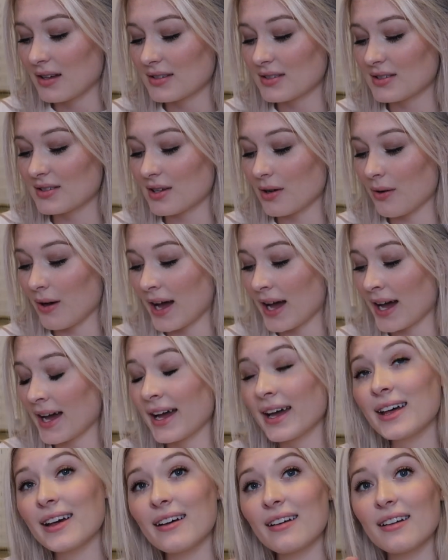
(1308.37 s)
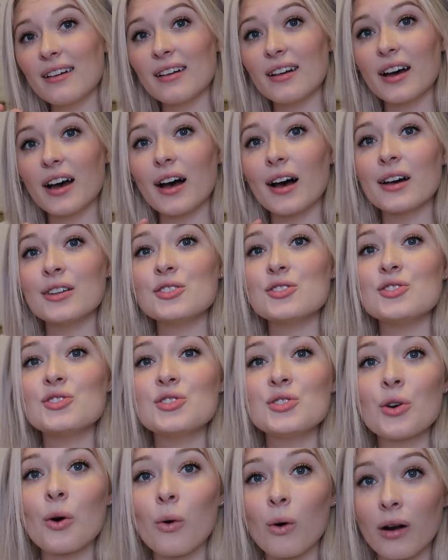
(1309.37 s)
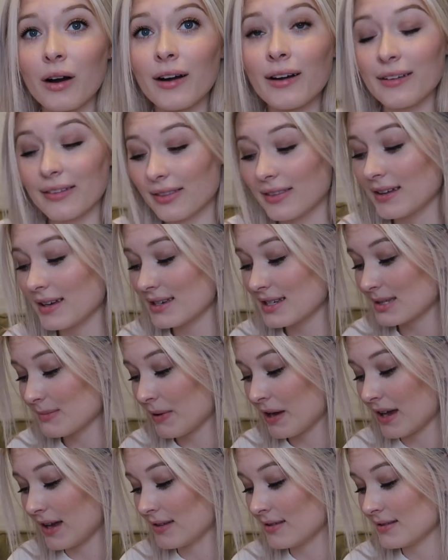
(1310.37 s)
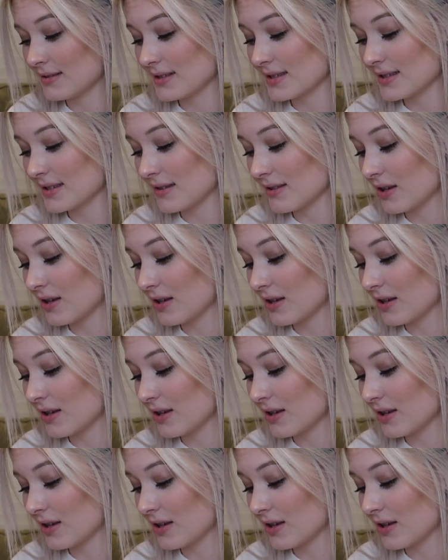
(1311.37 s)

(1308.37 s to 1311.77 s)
So I adore these pins.